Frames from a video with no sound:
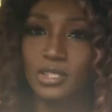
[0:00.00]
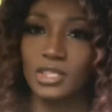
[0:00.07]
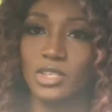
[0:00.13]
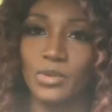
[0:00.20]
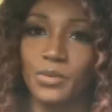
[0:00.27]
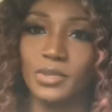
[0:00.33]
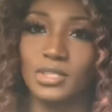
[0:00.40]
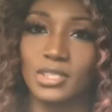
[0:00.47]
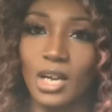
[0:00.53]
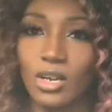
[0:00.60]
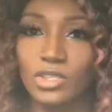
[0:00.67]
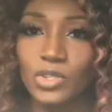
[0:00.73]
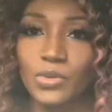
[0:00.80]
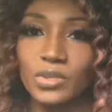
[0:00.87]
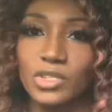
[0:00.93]
us, chill with us,
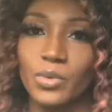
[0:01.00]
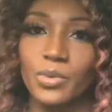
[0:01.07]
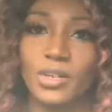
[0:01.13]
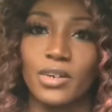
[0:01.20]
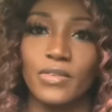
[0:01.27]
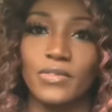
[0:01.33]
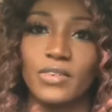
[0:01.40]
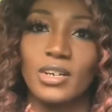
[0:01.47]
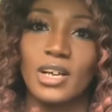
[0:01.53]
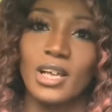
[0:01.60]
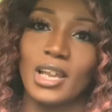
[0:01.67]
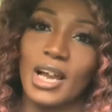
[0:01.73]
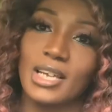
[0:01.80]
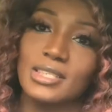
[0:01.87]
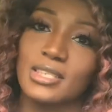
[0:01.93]
talk to us or whatever.
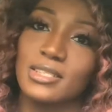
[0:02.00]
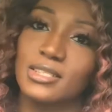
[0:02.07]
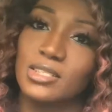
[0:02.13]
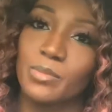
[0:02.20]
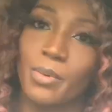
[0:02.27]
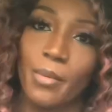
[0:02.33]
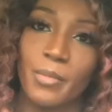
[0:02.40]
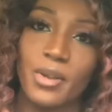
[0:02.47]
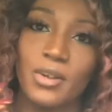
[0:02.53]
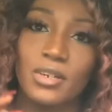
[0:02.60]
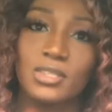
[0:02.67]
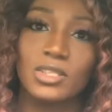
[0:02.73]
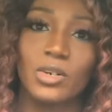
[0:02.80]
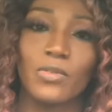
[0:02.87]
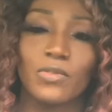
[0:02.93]
Like I said, this is a premiere,
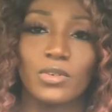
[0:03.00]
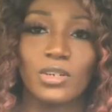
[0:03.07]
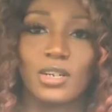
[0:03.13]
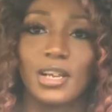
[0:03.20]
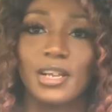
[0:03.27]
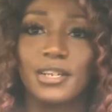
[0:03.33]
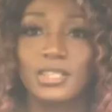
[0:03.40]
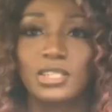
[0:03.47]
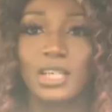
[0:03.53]
so if you're in the